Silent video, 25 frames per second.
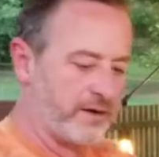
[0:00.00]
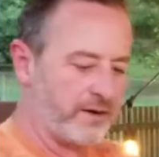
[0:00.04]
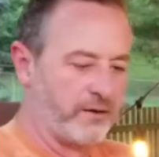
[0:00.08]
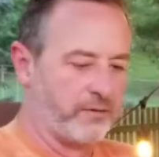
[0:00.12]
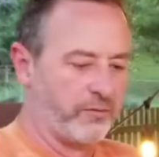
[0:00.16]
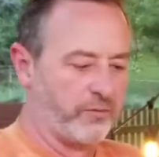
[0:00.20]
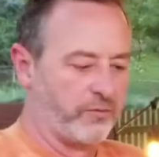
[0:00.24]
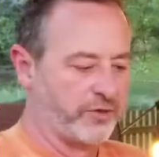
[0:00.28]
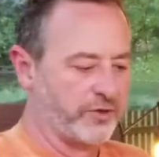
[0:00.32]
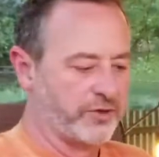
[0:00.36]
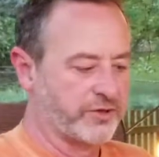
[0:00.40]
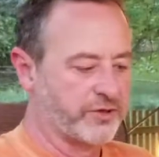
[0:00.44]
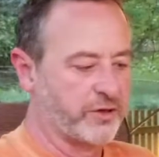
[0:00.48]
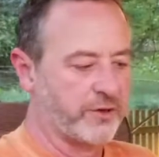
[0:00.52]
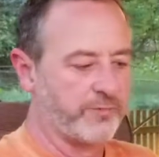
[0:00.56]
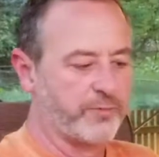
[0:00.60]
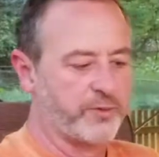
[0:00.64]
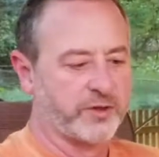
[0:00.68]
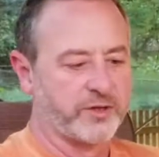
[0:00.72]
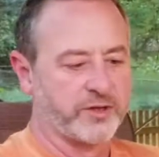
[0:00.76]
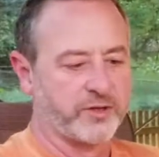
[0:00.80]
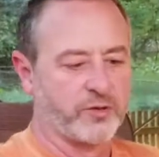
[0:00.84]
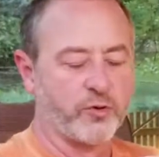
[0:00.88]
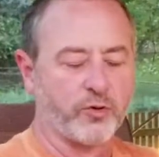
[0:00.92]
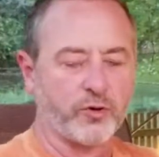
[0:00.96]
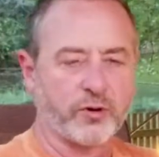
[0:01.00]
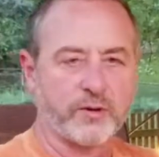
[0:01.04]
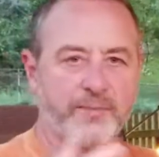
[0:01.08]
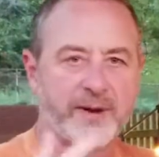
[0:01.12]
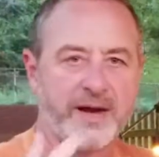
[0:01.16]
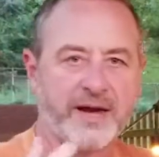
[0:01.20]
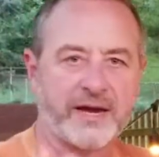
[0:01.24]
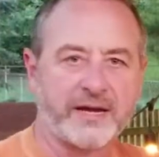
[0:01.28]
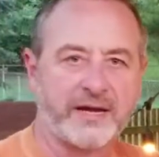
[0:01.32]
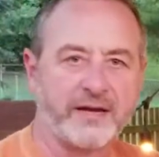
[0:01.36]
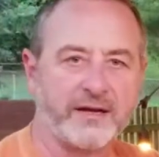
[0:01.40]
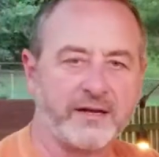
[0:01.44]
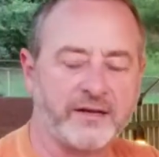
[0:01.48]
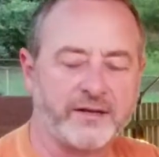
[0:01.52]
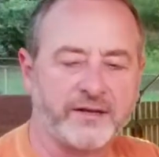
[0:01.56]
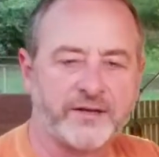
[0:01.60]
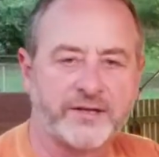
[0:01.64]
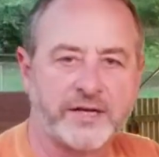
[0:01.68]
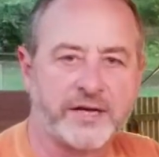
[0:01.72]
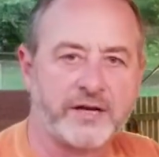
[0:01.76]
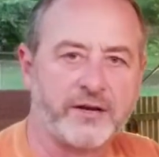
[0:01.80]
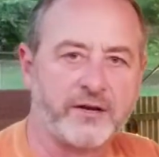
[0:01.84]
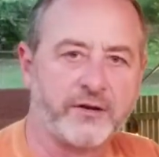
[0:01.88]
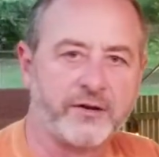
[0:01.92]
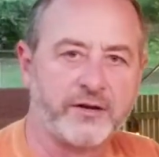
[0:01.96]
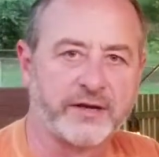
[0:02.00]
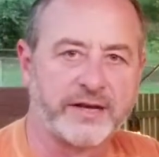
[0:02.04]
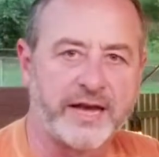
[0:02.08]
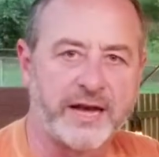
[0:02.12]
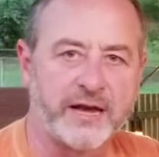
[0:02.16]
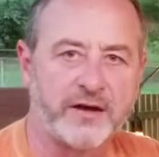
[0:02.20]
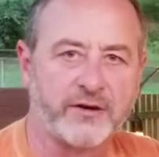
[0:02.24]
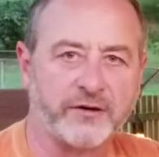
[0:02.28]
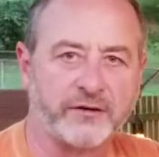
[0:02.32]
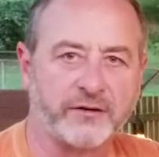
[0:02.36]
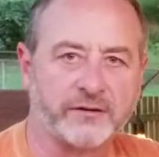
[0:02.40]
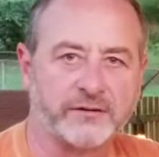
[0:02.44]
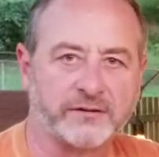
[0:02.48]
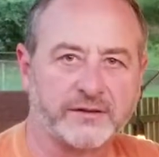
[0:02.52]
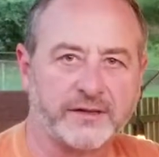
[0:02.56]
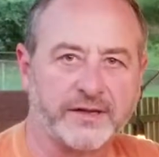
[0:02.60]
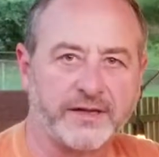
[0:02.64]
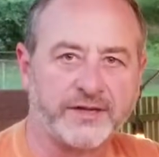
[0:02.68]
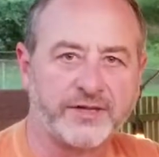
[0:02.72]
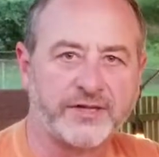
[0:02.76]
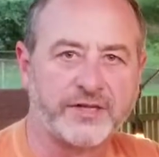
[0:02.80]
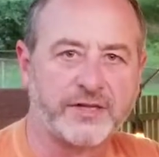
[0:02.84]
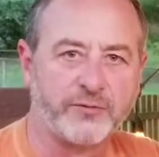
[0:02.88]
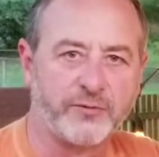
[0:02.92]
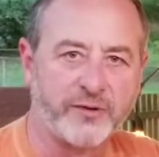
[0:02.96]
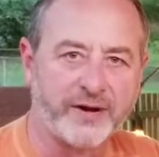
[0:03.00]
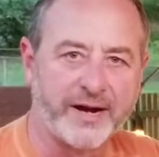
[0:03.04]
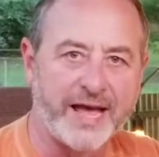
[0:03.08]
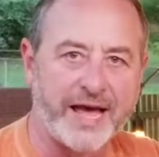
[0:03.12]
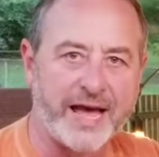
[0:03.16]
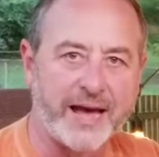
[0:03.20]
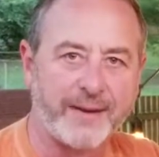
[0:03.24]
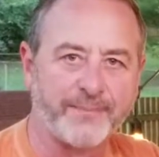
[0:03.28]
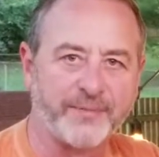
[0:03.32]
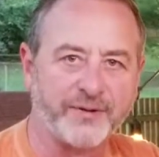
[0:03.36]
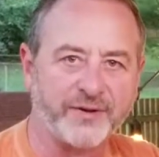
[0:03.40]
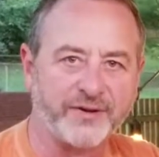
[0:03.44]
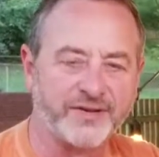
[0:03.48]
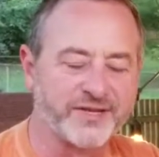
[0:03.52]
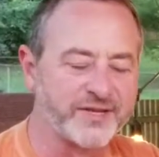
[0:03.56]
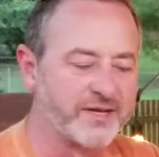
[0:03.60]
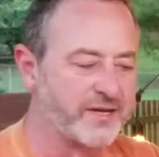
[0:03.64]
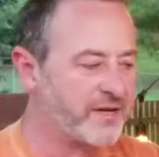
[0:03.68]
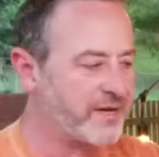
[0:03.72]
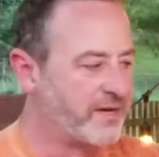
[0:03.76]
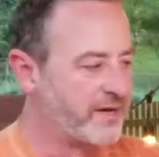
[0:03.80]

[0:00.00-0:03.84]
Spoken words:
we're just going to put the cork back in it and set it on the counter and see what happens.